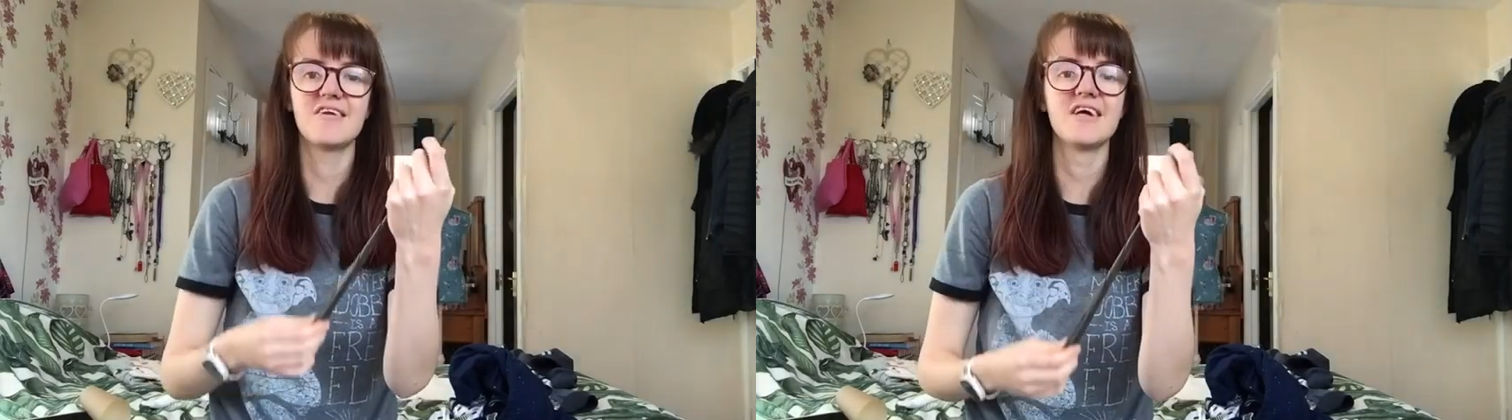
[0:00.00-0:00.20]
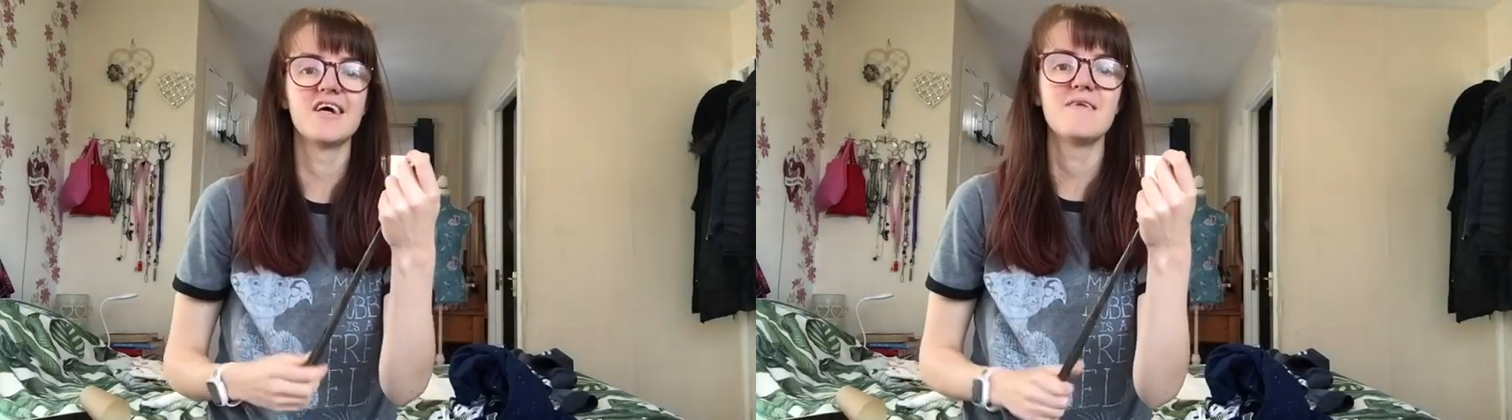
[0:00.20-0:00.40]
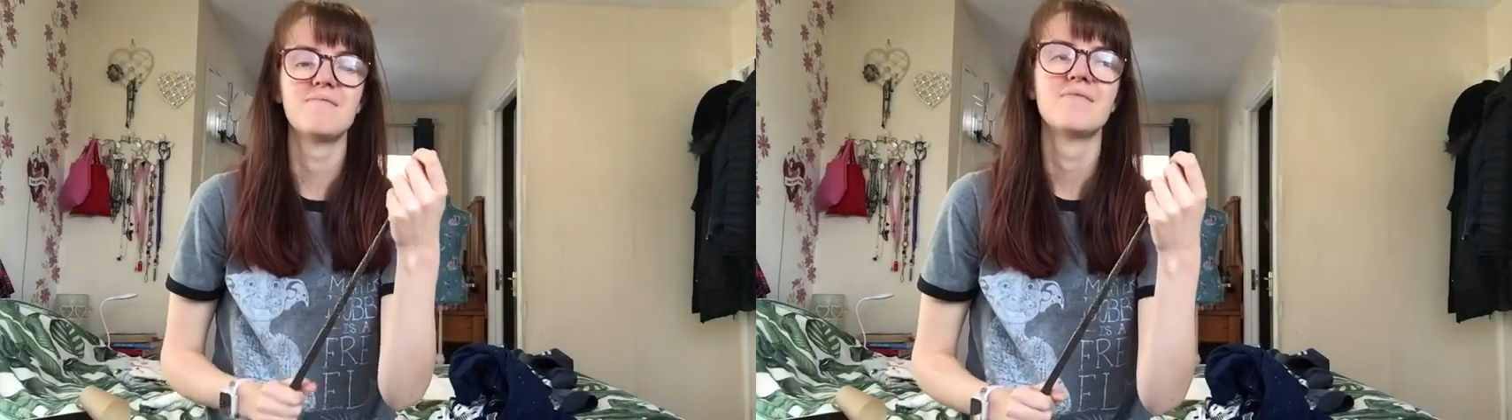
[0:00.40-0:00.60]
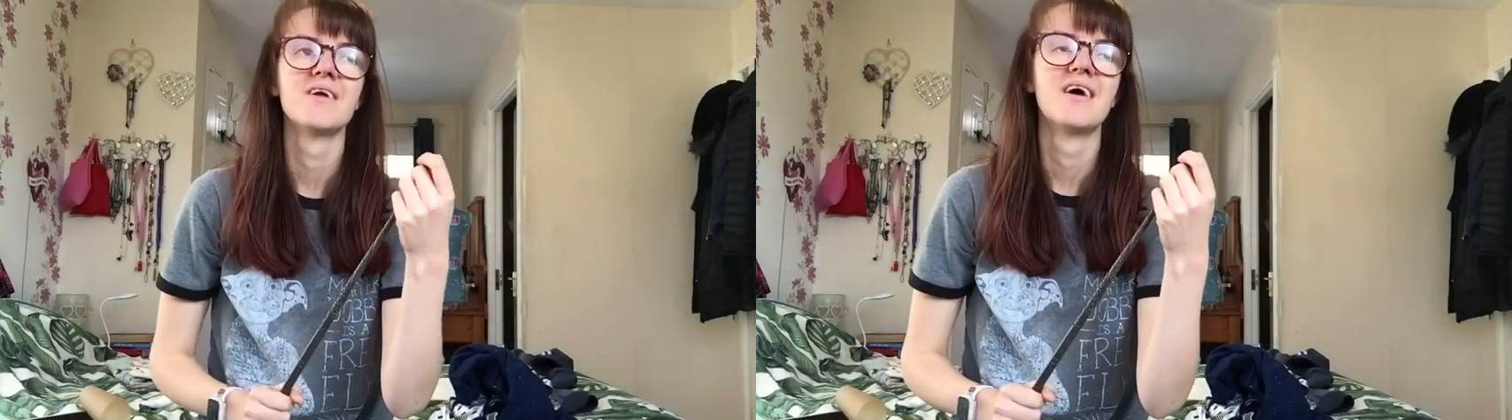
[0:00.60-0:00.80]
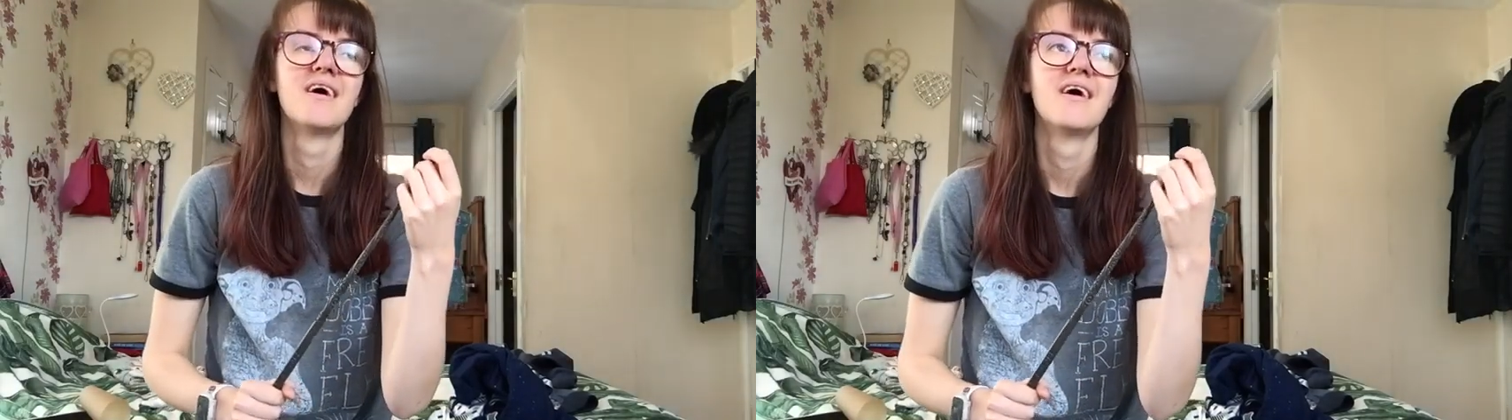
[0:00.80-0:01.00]
on it,
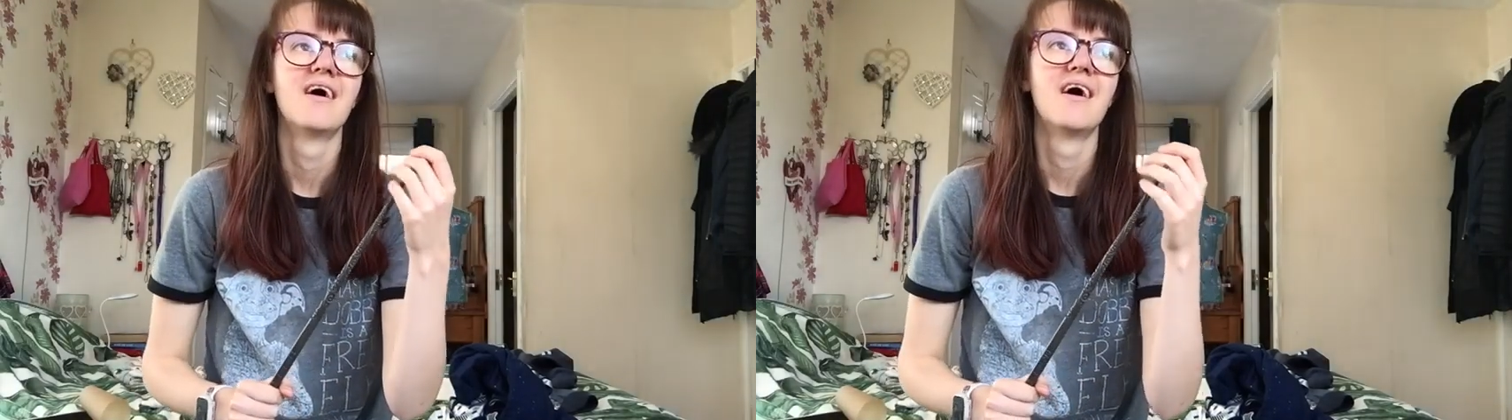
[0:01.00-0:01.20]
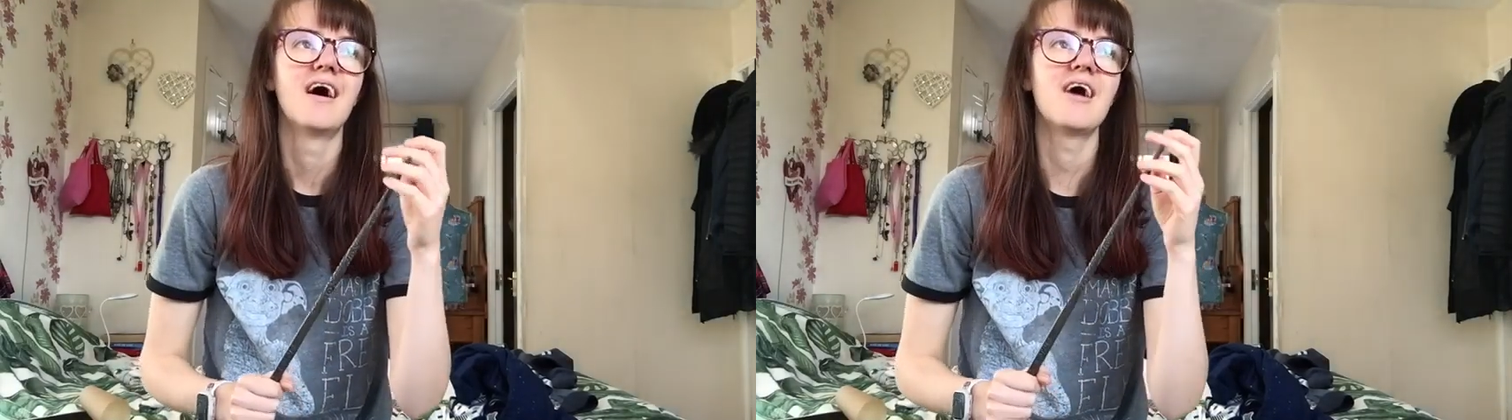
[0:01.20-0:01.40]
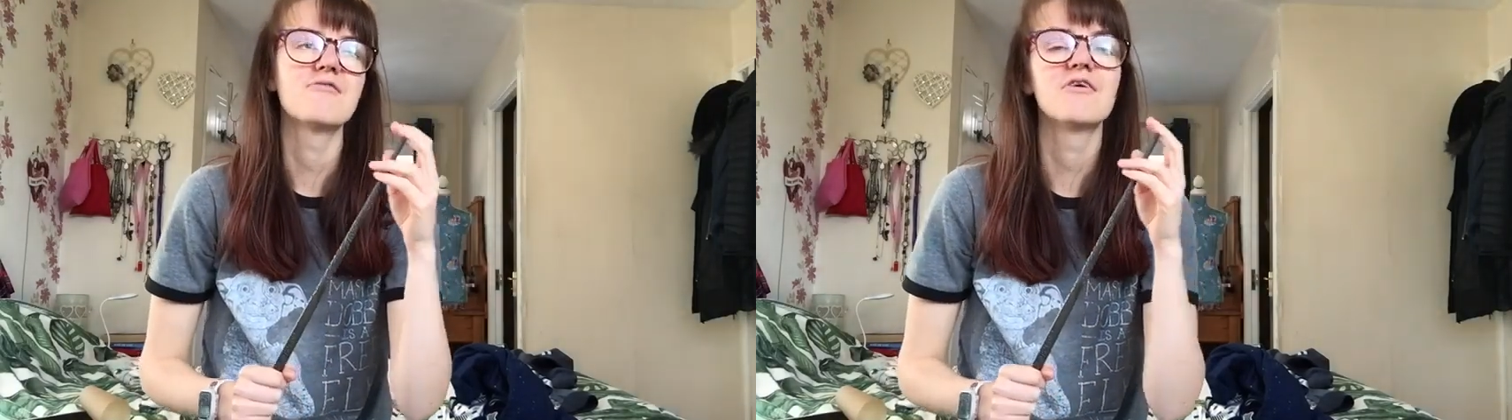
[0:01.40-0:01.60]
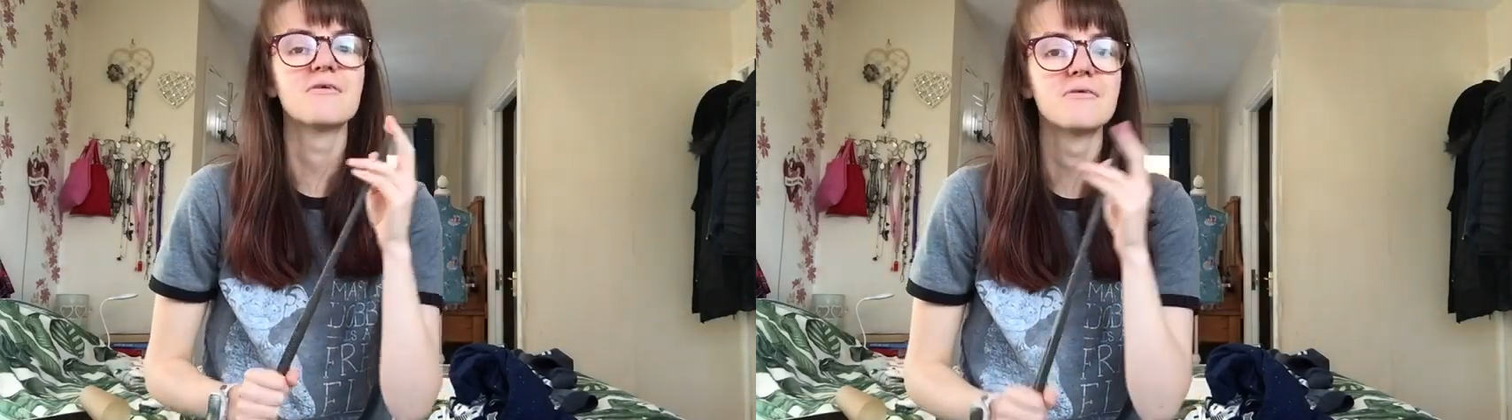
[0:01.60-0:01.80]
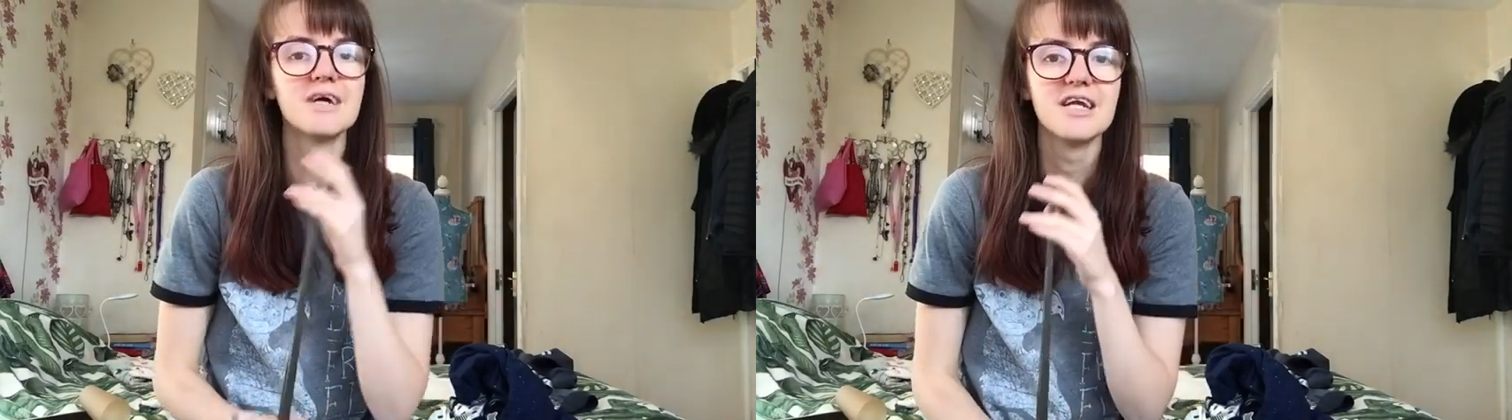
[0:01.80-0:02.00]
I
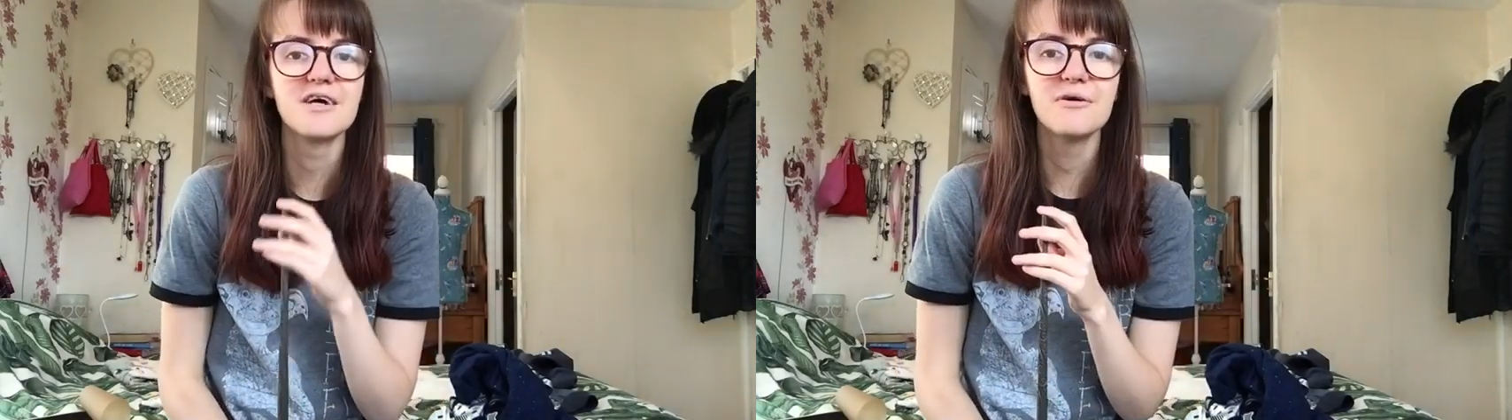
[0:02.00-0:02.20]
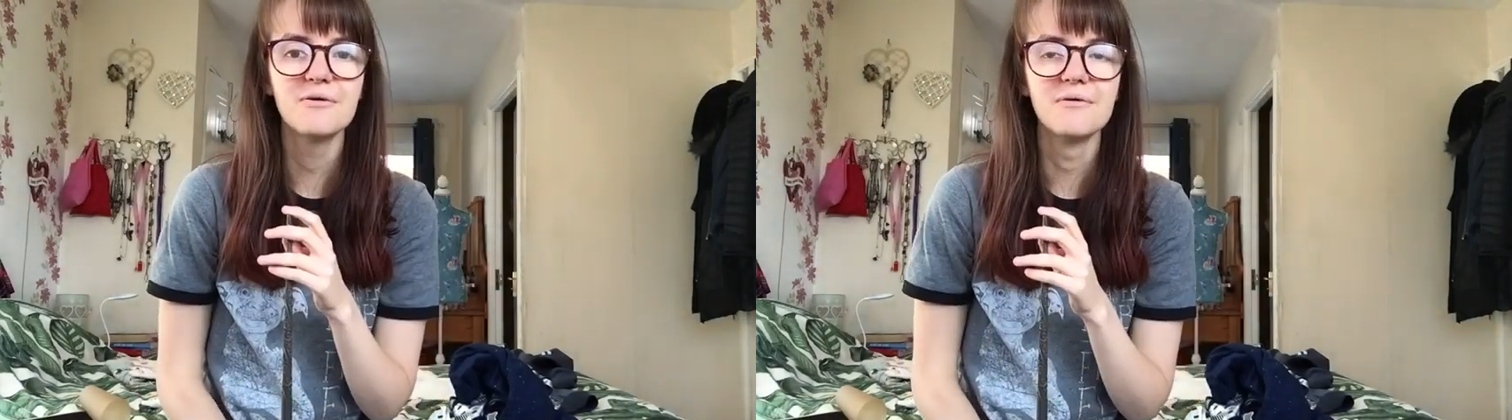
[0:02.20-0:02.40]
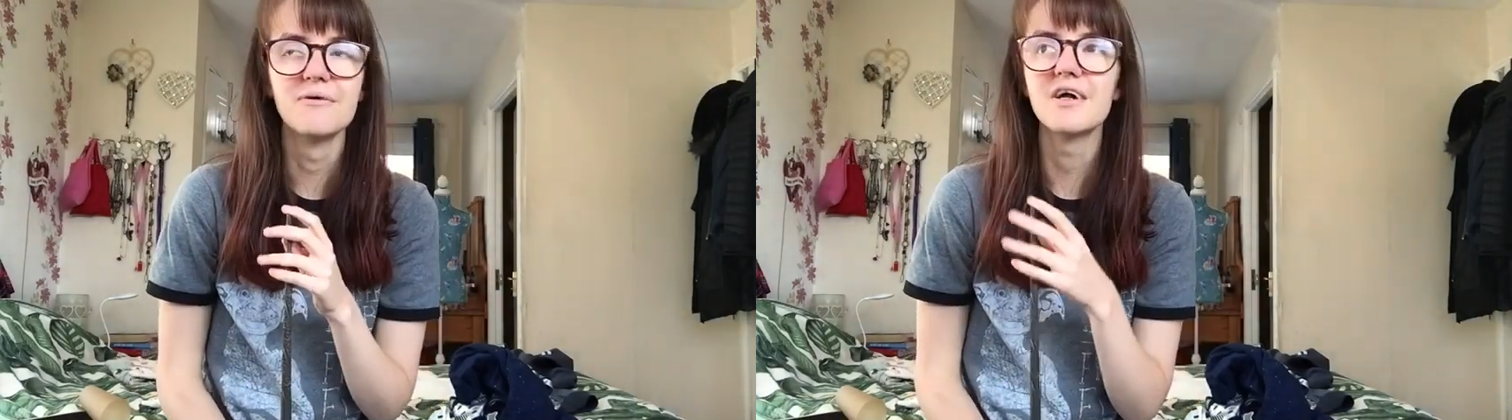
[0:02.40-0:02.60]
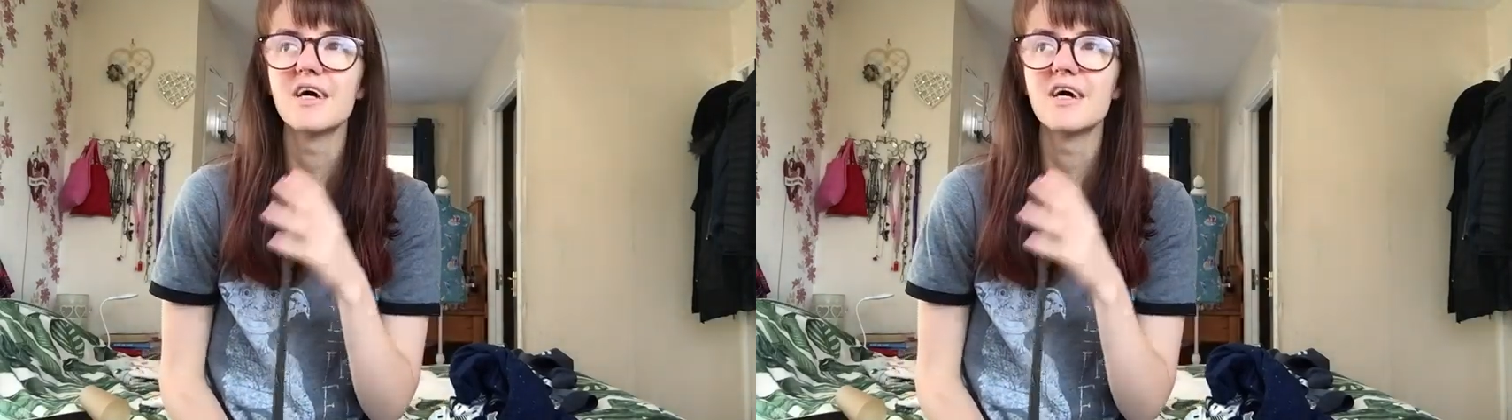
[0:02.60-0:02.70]
thought were really cool.